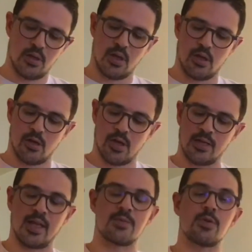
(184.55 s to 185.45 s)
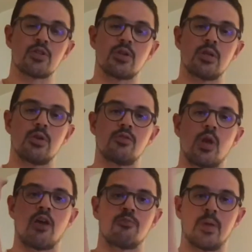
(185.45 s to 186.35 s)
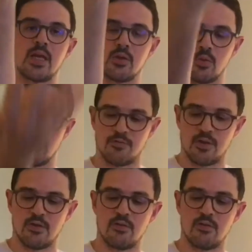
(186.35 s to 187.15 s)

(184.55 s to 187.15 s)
and especially if you have pain with